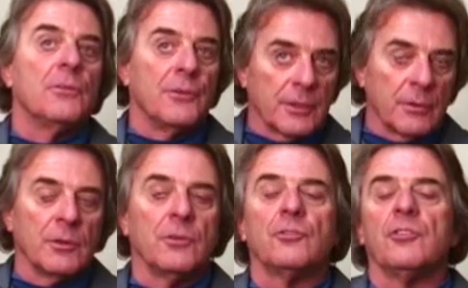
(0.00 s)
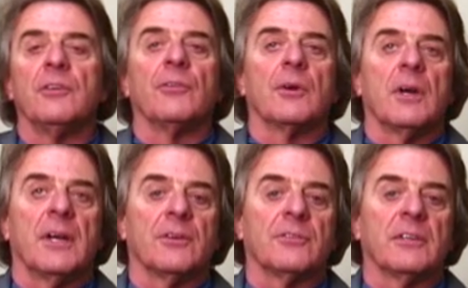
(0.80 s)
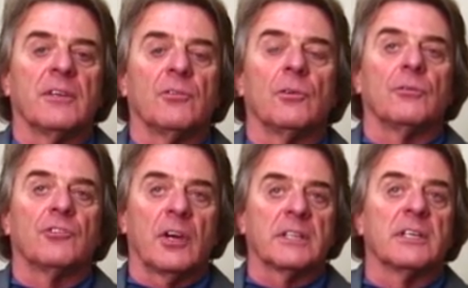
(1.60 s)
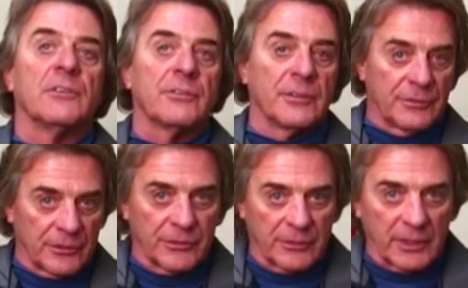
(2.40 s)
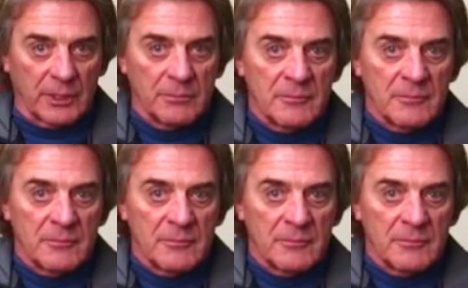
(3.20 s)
They're going to achieve their highest level of shot consistency.